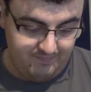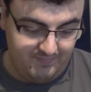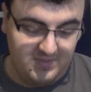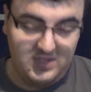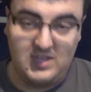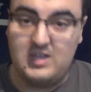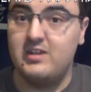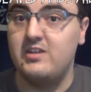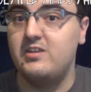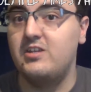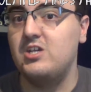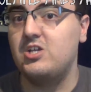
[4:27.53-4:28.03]

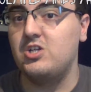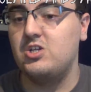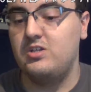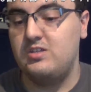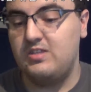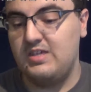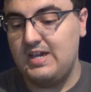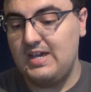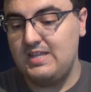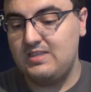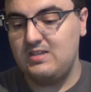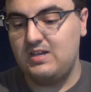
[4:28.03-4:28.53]
In addition to
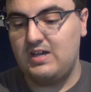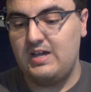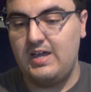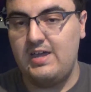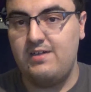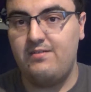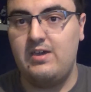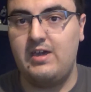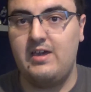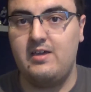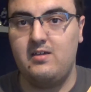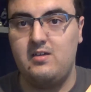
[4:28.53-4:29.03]
that,
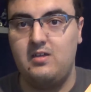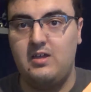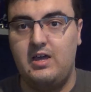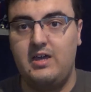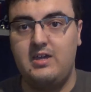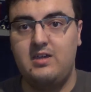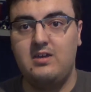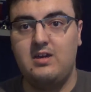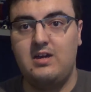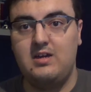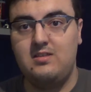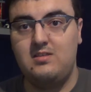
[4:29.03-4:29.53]
I
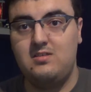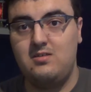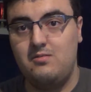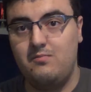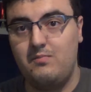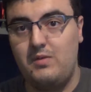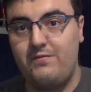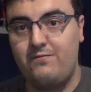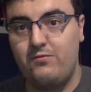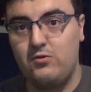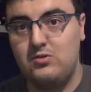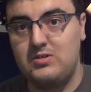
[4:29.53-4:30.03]
got
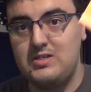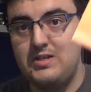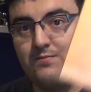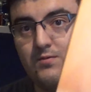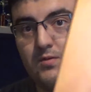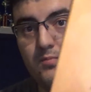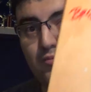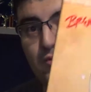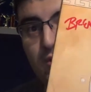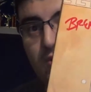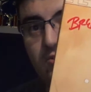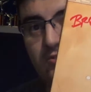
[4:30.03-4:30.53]
my first
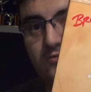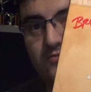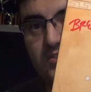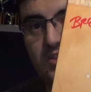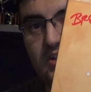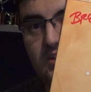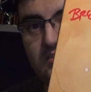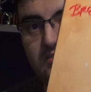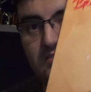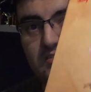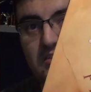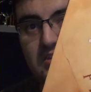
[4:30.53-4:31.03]
ever Parental
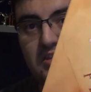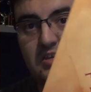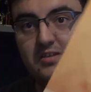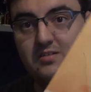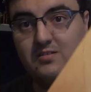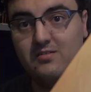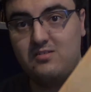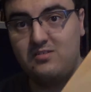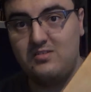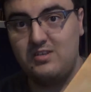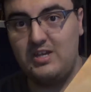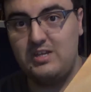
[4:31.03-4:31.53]
Floss
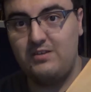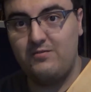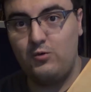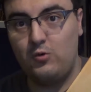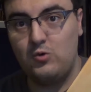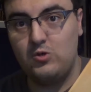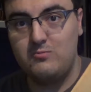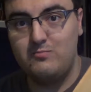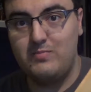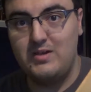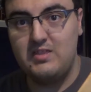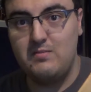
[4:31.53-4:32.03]
CD, signed, of
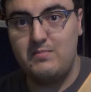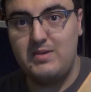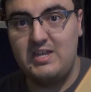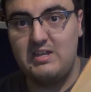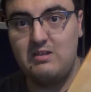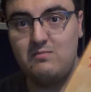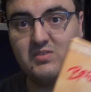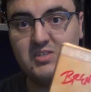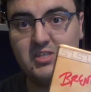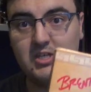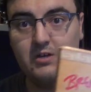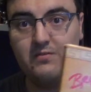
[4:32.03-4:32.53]
course, by the man
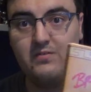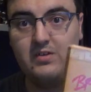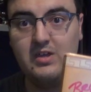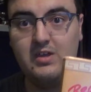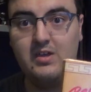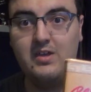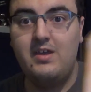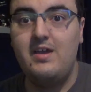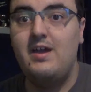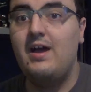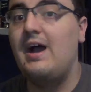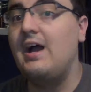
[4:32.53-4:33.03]
himself.
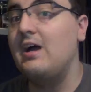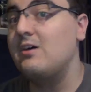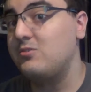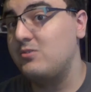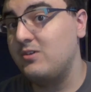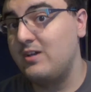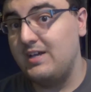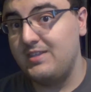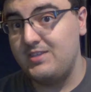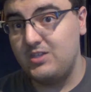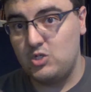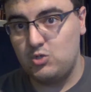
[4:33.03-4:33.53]
I
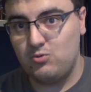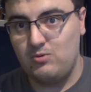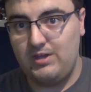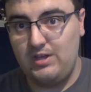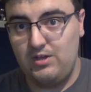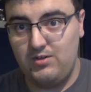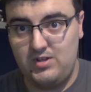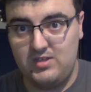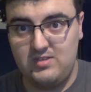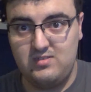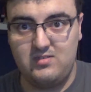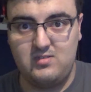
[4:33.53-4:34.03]
also got to try
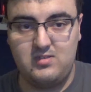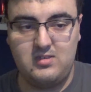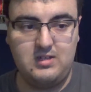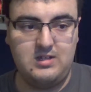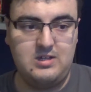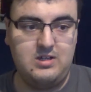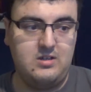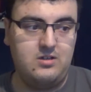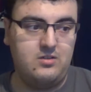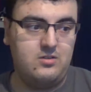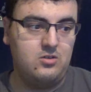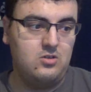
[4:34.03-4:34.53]
out his
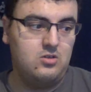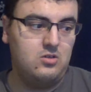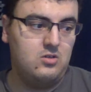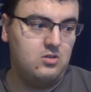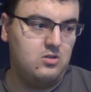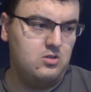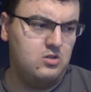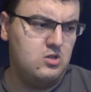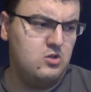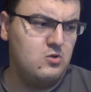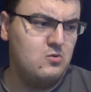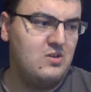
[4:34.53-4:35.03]

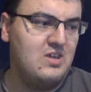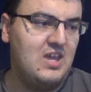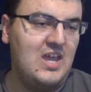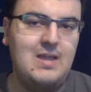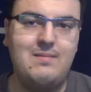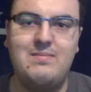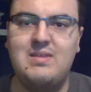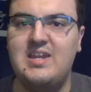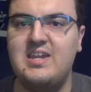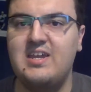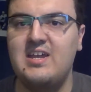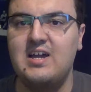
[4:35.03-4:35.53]
new
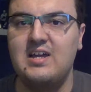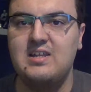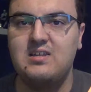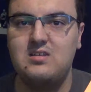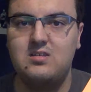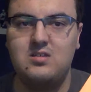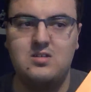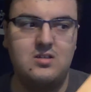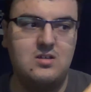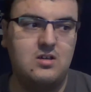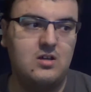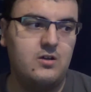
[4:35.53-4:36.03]
game that he
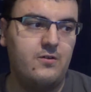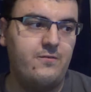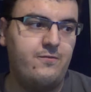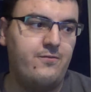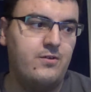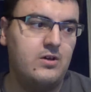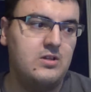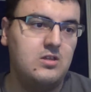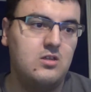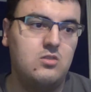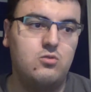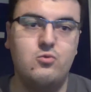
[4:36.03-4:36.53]
got
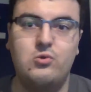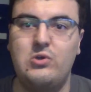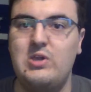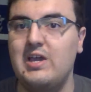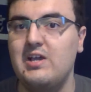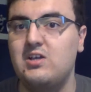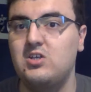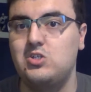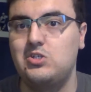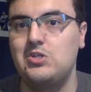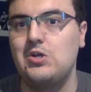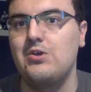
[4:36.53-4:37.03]
funded through
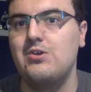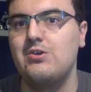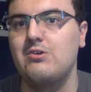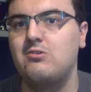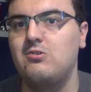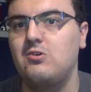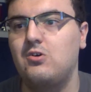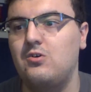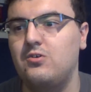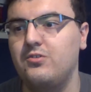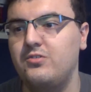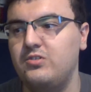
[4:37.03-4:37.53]
Kickstarter
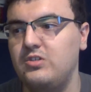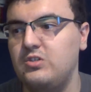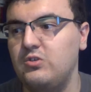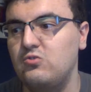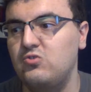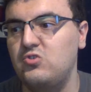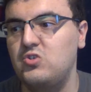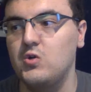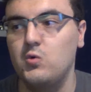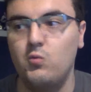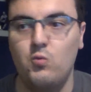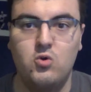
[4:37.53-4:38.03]
called
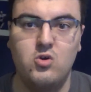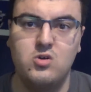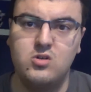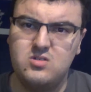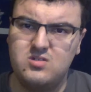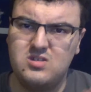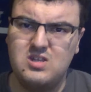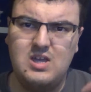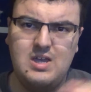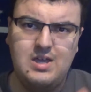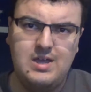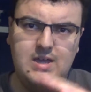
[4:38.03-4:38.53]
Use Your
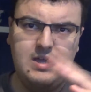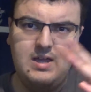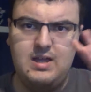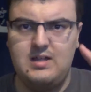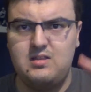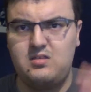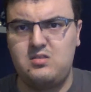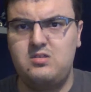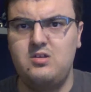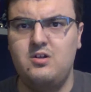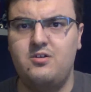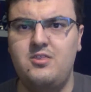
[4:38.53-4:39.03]
Words.
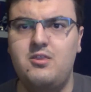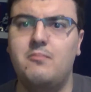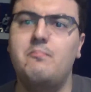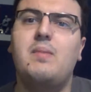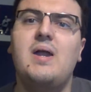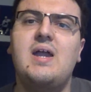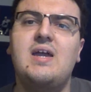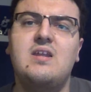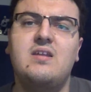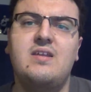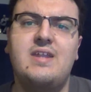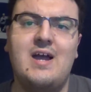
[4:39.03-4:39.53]
It's still in the
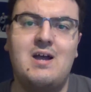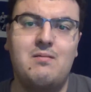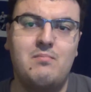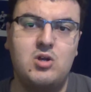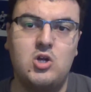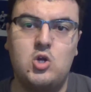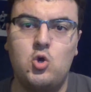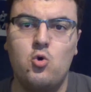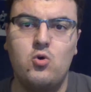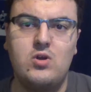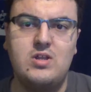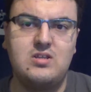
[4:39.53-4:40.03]
beta now,
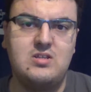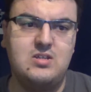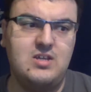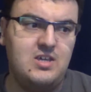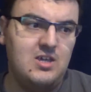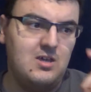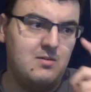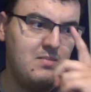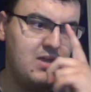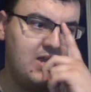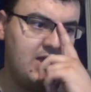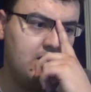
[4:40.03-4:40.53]
but according to
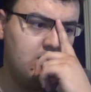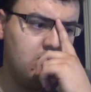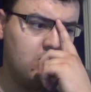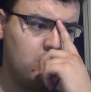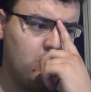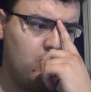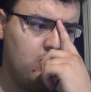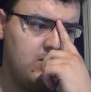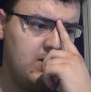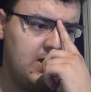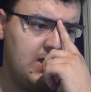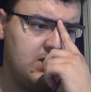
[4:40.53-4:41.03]
him and the
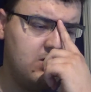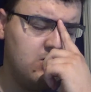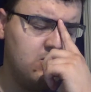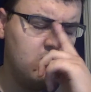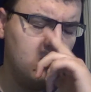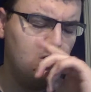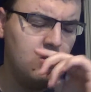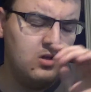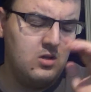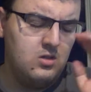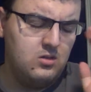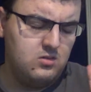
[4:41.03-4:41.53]

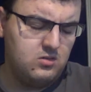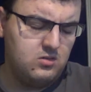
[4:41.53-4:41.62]
creator,